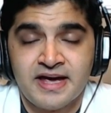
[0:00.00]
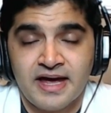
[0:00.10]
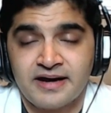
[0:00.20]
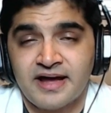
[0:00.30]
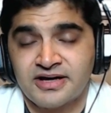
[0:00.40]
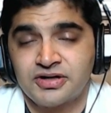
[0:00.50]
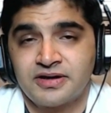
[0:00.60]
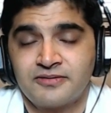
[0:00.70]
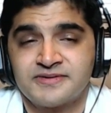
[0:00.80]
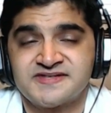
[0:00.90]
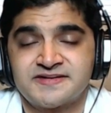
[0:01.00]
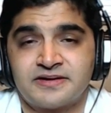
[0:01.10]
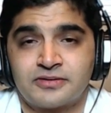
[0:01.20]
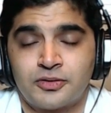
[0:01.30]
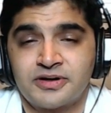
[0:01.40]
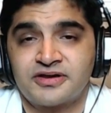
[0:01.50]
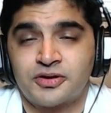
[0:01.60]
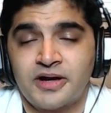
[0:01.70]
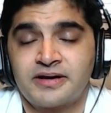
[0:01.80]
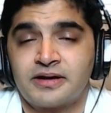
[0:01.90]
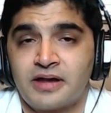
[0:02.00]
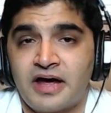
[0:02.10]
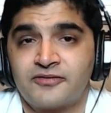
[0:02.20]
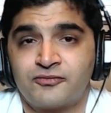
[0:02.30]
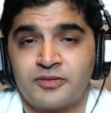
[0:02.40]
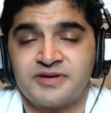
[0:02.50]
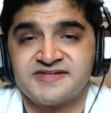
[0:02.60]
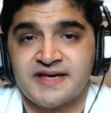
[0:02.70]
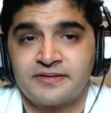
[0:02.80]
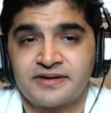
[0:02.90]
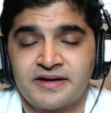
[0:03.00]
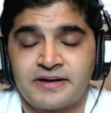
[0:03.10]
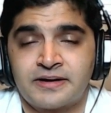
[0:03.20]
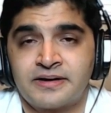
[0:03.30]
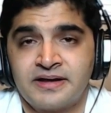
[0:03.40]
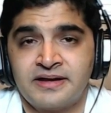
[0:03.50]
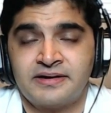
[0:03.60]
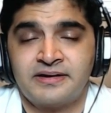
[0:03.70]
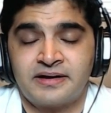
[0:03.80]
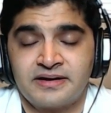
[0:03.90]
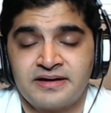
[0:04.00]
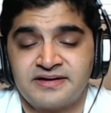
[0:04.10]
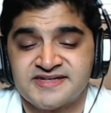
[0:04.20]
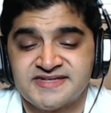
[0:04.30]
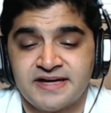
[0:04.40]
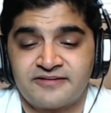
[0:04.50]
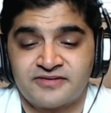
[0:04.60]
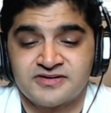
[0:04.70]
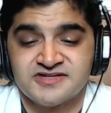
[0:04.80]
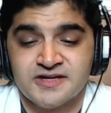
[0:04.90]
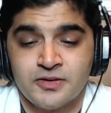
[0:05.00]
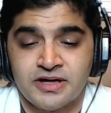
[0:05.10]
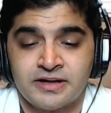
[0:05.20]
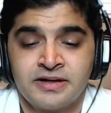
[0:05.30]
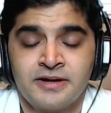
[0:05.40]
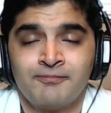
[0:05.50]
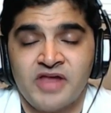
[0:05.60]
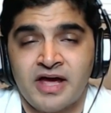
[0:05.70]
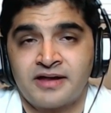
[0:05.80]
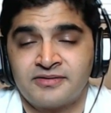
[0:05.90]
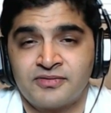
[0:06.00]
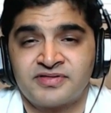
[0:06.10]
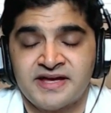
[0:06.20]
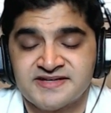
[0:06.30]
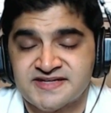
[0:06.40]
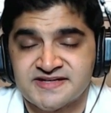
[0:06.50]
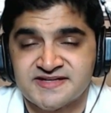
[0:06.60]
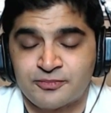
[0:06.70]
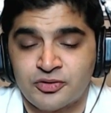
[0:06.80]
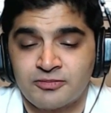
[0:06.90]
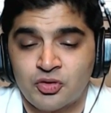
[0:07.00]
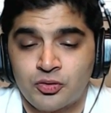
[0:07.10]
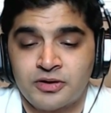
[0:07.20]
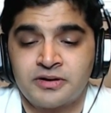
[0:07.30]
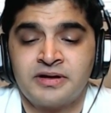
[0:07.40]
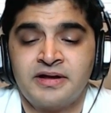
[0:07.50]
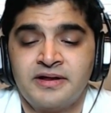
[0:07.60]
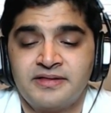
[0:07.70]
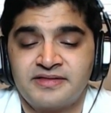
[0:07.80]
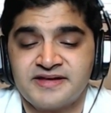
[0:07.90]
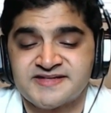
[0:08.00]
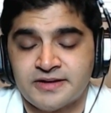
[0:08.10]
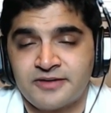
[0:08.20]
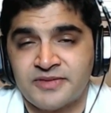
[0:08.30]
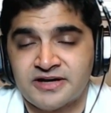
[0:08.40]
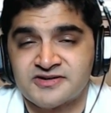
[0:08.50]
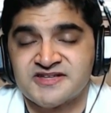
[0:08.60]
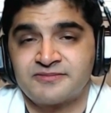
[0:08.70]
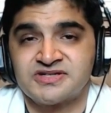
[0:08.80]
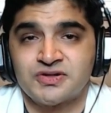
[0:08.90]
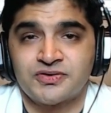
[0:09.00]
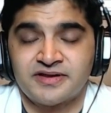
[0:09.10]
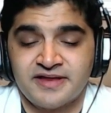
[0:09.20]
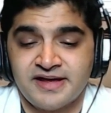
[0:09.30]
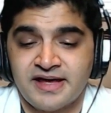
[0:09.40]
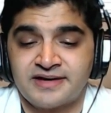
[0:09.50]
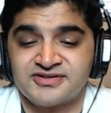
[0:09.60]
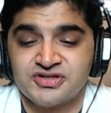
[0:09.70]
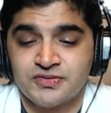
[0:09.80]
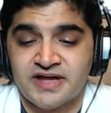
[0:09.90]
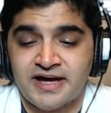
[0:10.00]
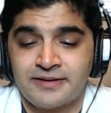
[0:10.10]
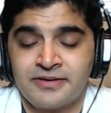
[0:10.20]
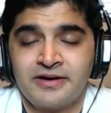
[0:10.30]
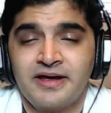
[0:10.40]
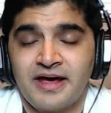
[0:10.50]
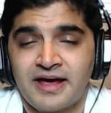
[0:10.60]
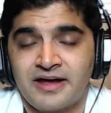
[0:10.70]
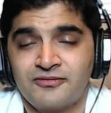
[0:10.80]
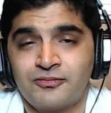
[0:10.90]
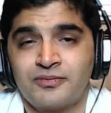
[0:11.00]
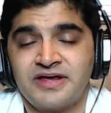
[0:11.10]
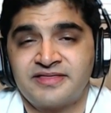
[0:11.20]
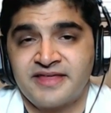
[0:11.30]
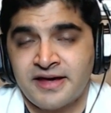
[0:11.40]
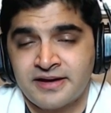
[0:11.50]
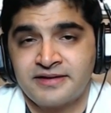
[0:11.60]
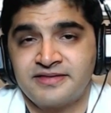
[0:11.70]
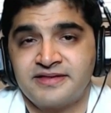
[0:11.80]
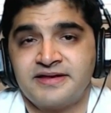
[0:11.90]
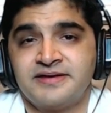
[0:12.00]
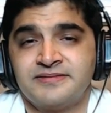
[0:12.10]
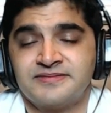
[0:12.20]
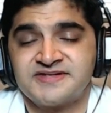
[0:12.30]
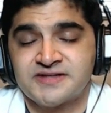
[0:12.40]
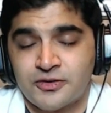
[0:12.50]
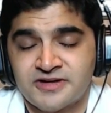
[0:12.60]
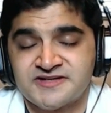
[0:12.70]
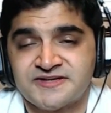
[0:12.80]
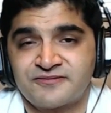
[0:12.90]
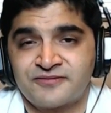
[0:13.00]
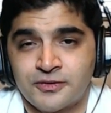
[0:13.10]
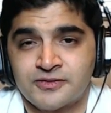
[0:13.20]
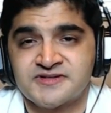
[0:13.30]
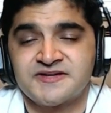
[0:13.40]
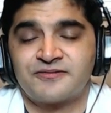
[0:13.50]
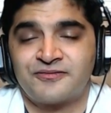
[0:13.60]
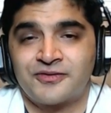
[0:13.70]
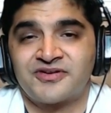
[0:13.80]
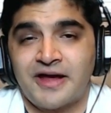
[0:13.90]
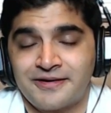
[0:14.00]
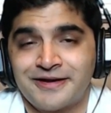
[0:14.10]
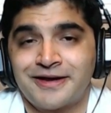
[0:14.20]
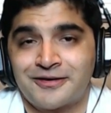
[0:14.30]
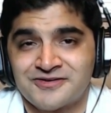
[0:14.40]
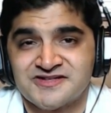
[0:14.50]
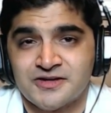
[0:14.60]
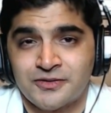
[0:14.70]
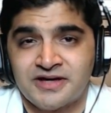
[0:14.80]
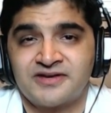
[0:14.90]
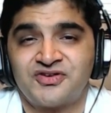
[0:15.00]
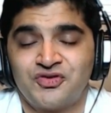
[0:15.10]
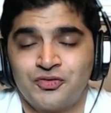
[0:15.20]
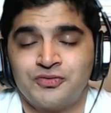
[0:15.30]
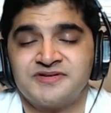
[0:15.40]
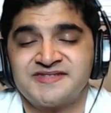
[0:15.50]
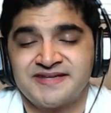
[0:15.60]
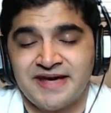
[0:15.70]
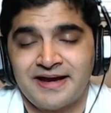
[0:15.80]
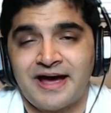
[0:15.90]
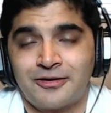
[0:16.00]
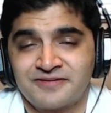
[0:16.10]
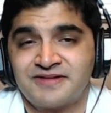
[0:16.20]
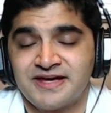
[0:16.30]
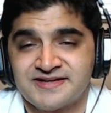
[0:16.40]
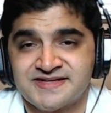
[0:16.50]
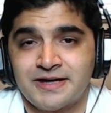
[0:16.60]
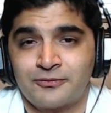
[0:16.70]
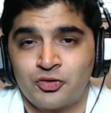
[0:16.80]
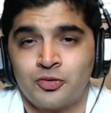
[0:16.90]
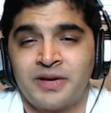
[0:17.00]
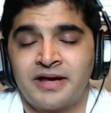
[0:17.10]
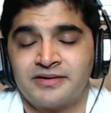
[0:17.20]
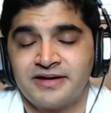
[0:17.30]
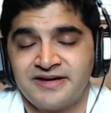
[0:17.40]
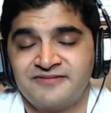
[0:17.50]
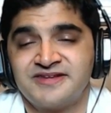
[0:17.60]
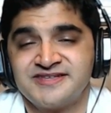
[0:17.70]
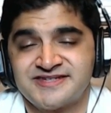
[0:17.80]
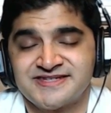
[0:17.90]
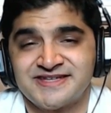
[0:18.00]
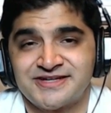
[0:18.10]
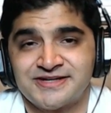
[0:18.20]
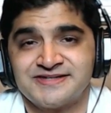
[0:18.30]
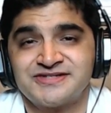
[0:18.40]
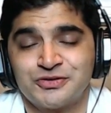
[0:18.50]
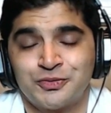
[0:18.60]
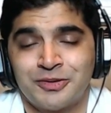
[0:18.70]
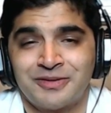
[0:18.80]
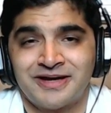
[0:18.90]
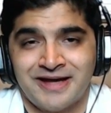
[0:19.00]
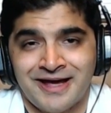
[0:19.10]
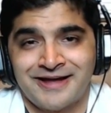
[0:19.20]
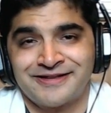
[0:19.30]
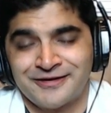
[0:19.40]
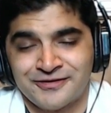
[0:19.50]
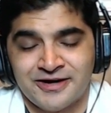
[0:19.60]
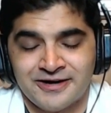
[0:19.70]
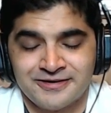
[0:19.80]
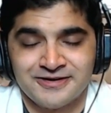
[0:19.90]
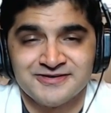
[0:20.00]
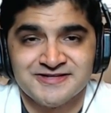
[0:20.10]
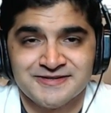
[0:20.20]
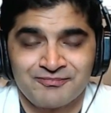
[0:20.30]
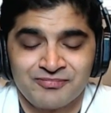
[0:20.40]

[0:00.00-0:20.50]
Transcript: and it actually was going to threaten a lot of women's health care in the state of Arizona. And thanks to the Supreme Court, these lawmakers have been told that they can't do that. And we thank the SCOTUS folks for telling Arizona to get out of the exam room and leave these decisions to women and their doctors.